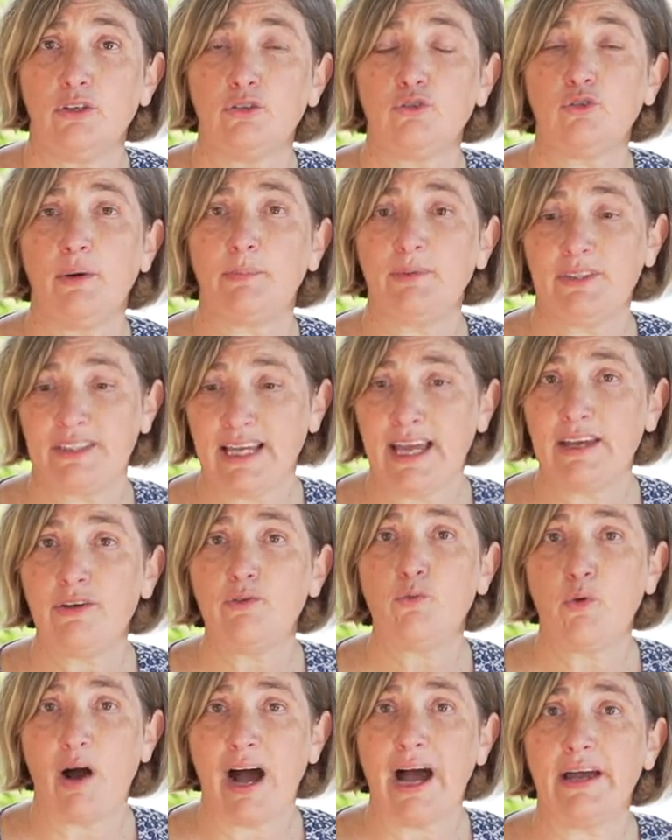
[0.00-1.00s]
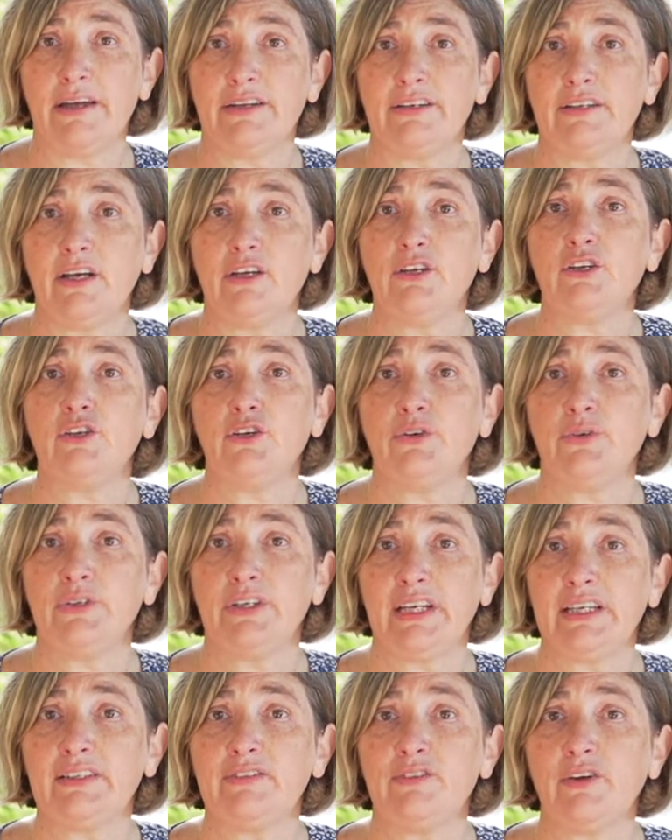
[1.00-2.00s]
To obtain wine, you
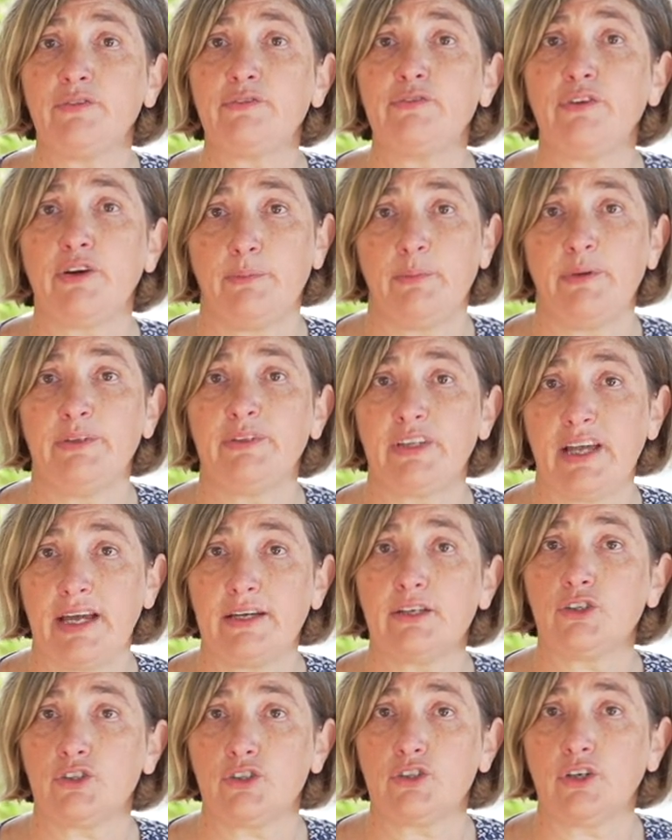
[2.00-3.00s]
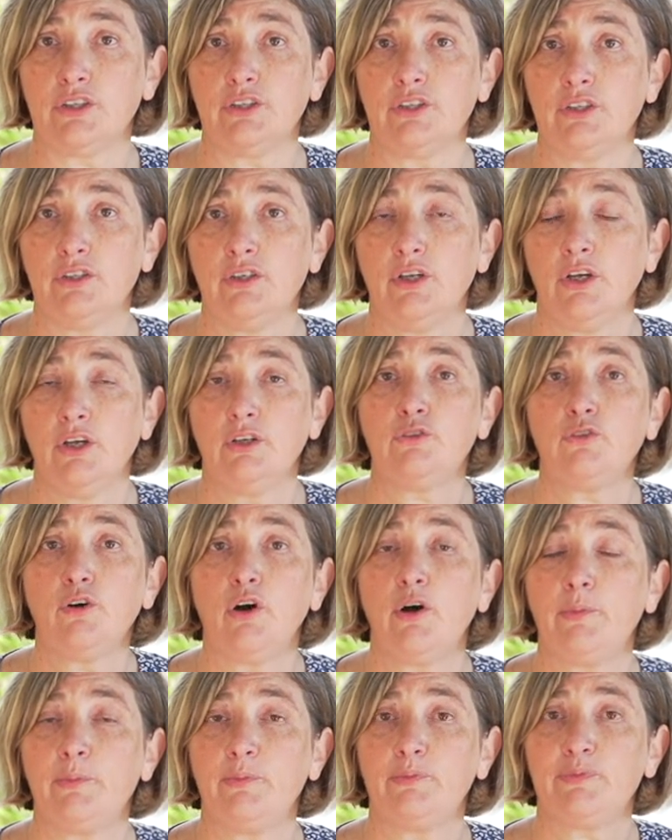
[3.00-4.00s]
need fermentation.
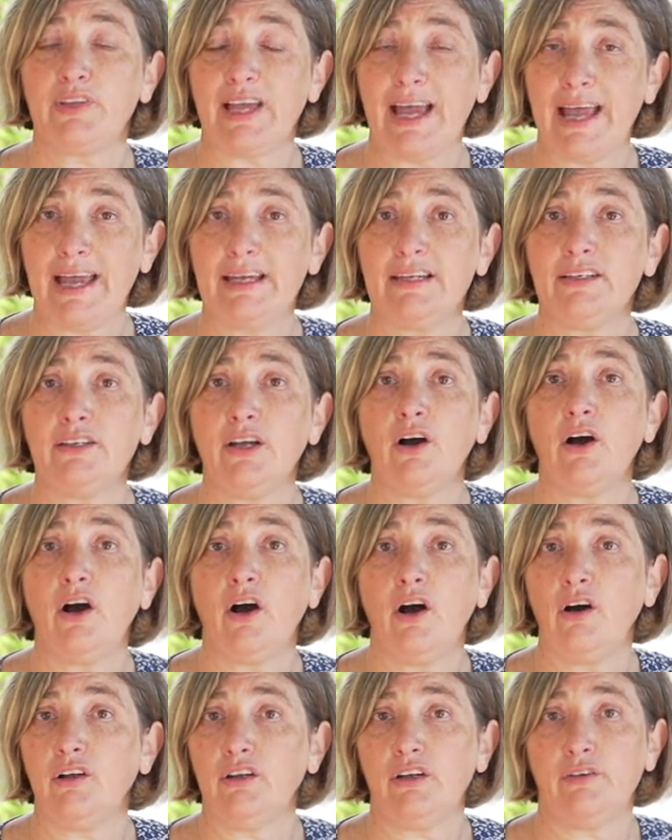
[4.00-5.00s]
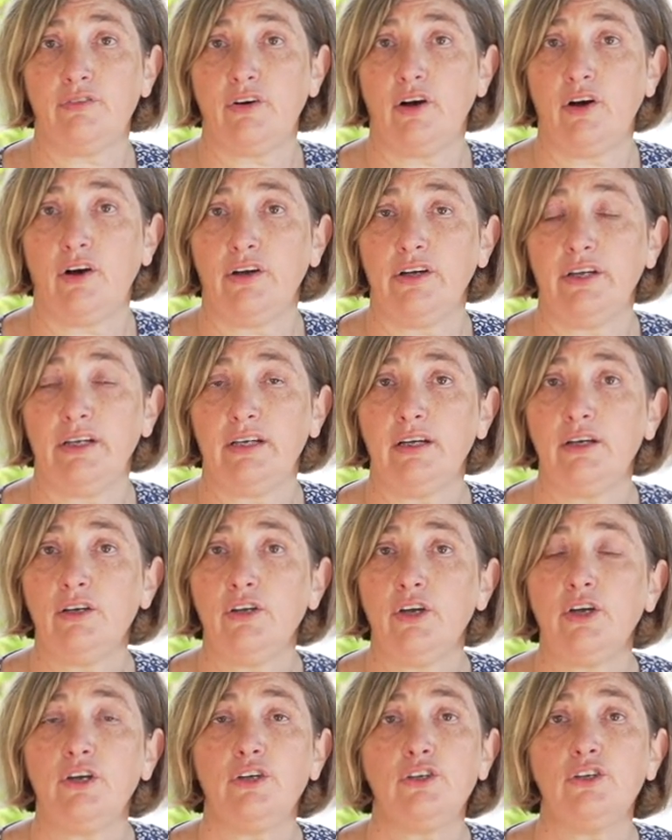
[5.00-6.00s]
To obtain olive oil,
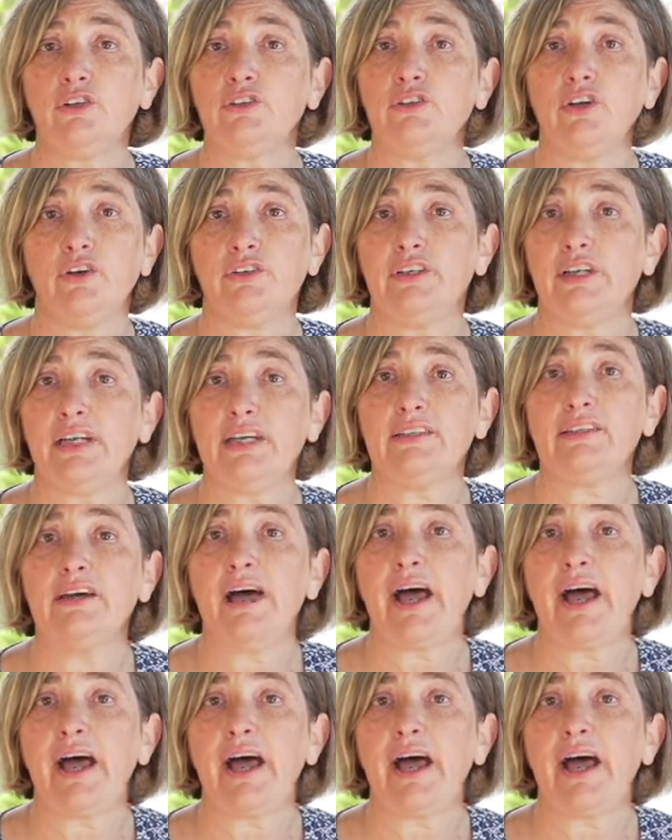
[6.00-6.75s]
you don't need